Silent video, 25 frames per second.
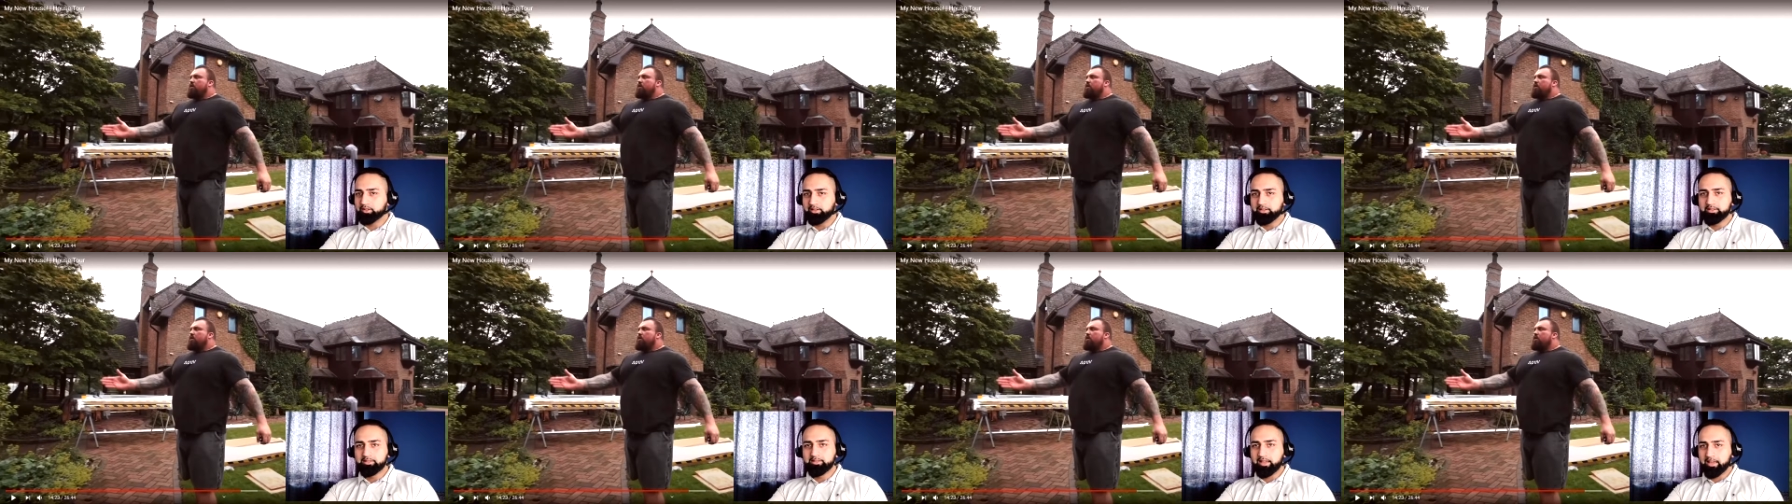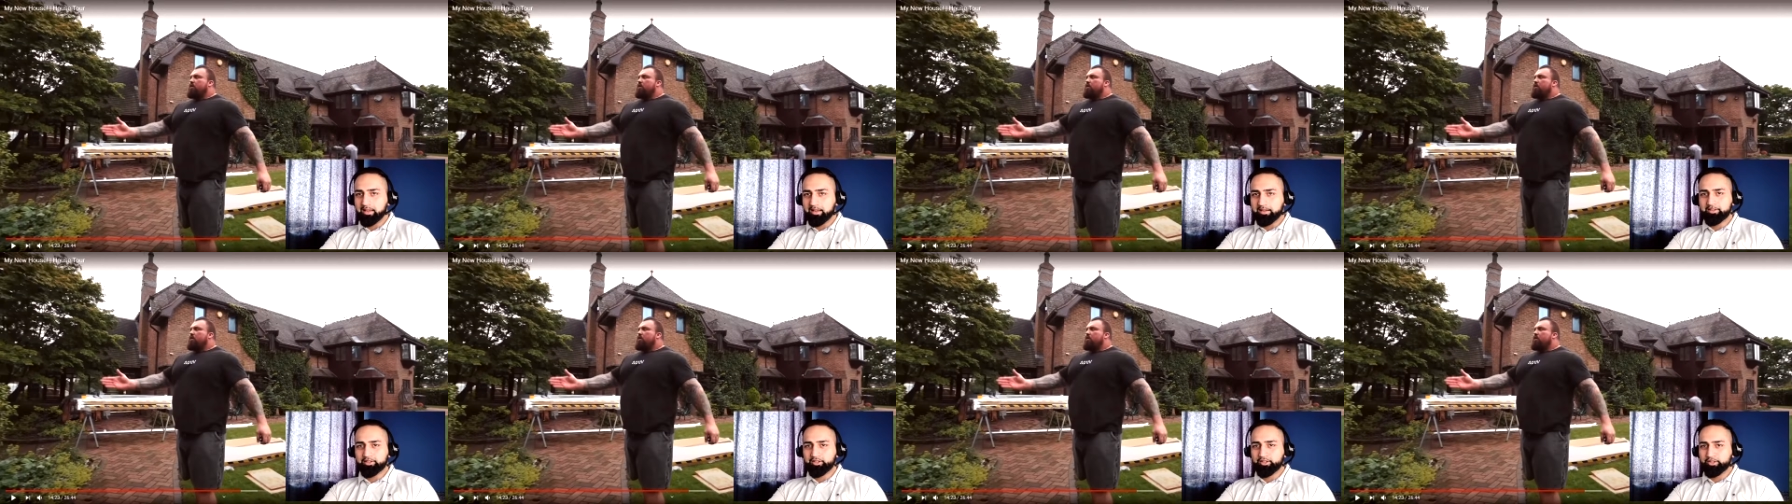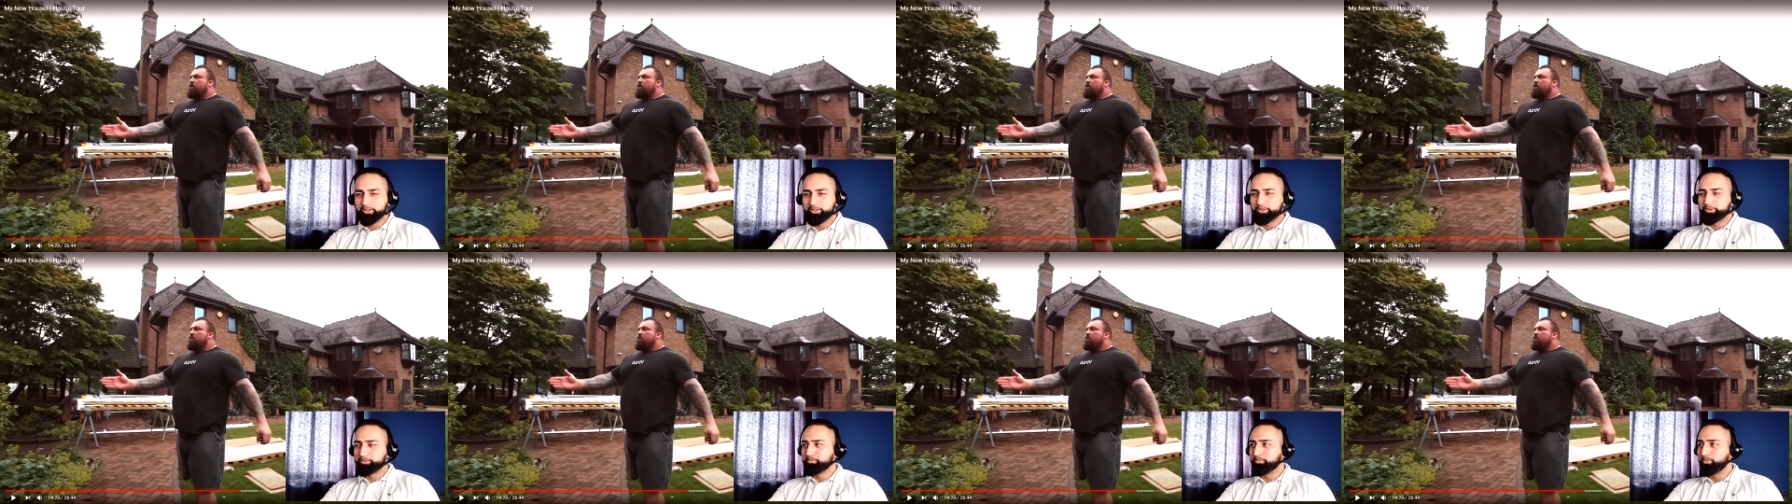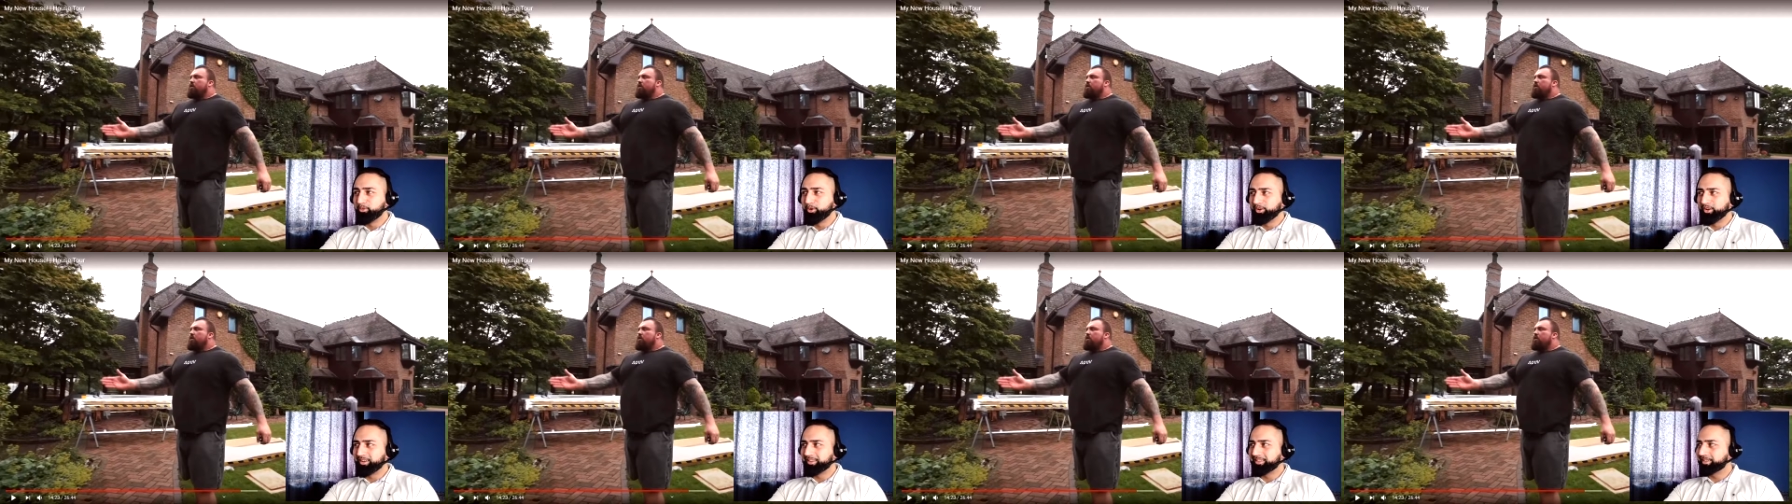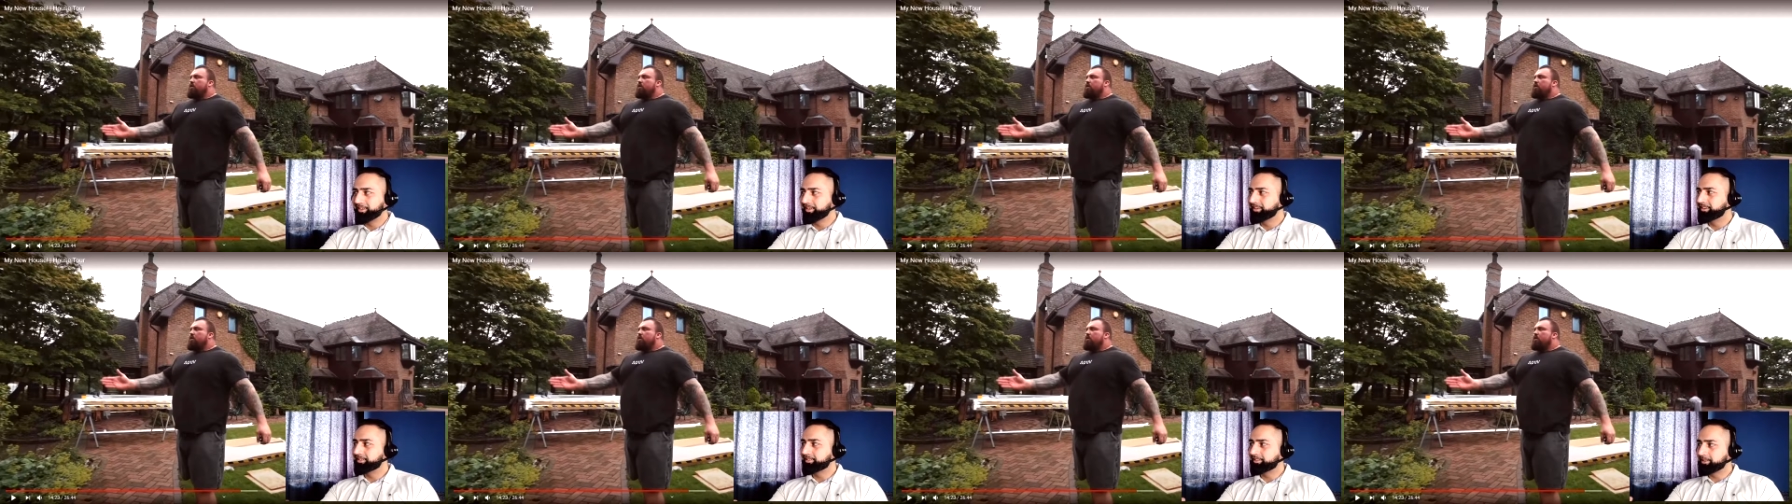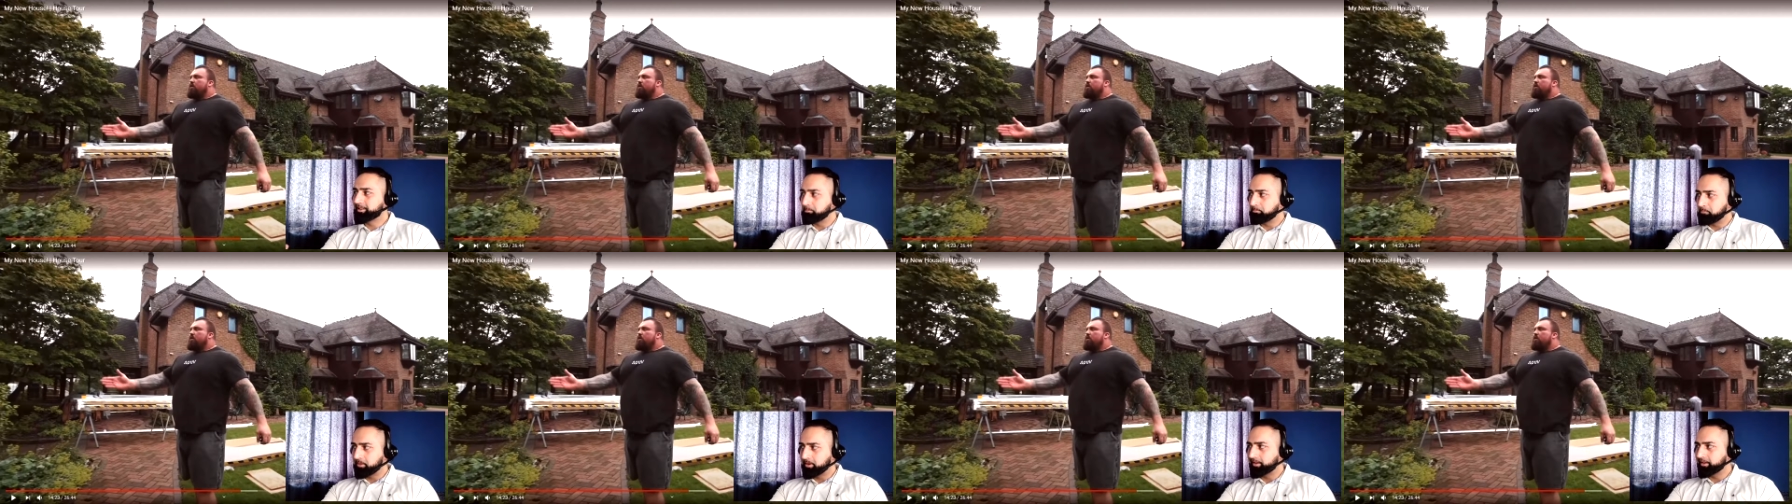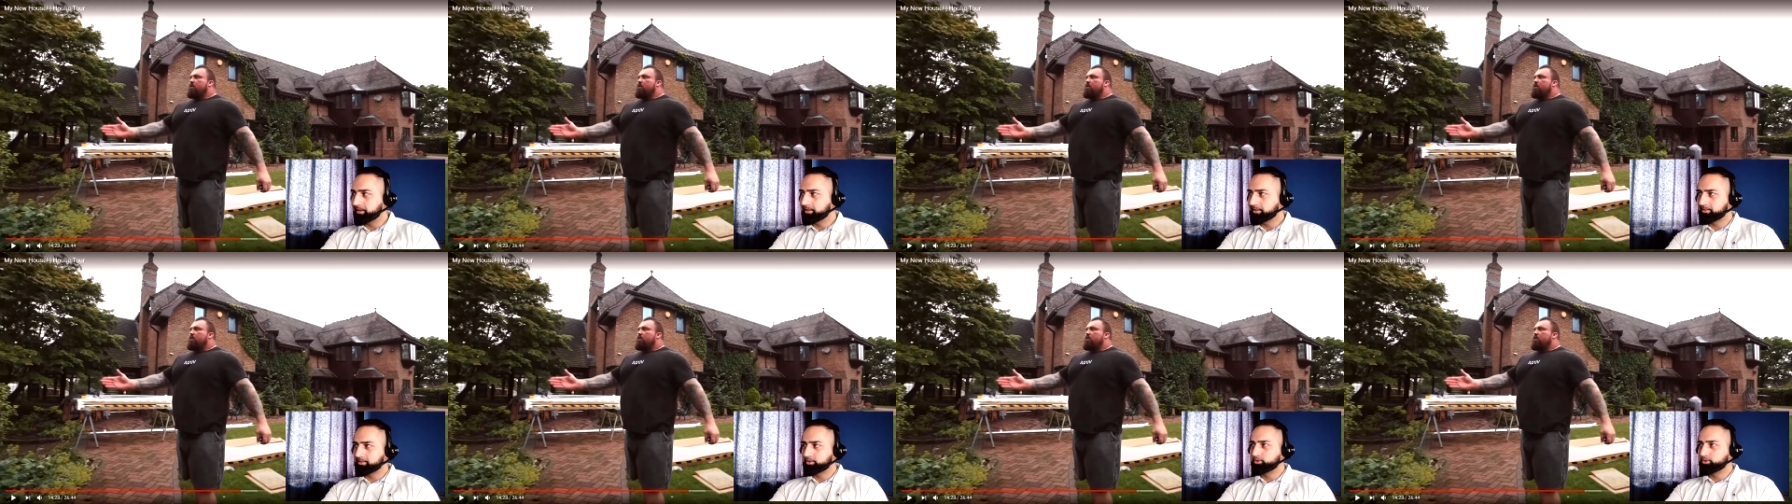is actually smaller than it appears